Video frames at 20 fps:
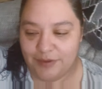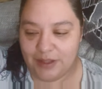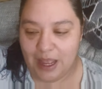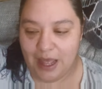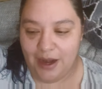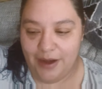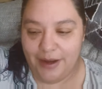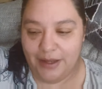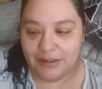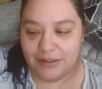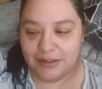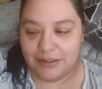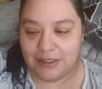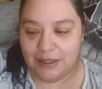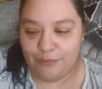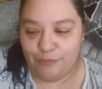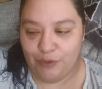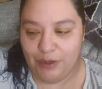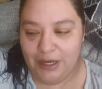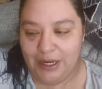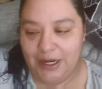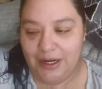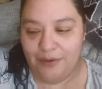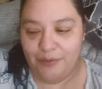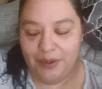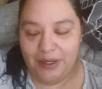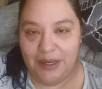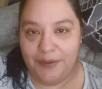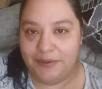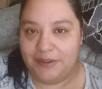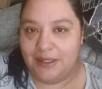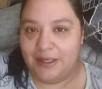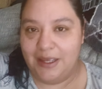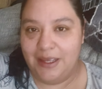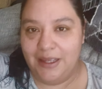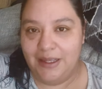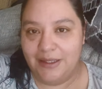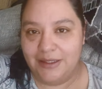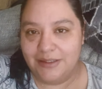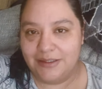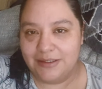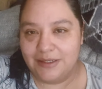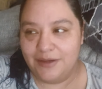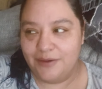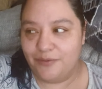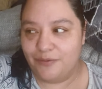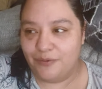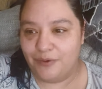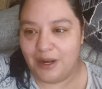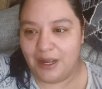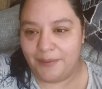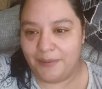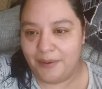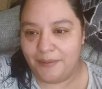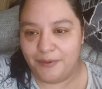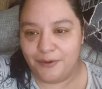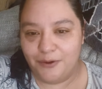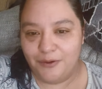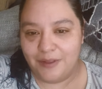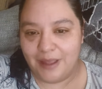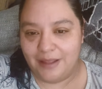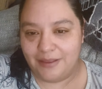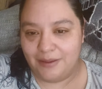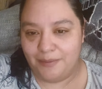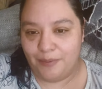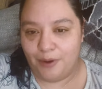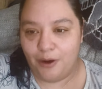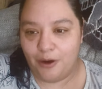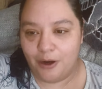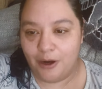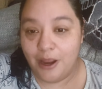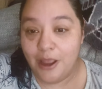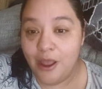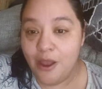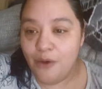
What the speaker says: the holidays and stuff, we eat with the kids, and we're not gonna be able to do that at the bar.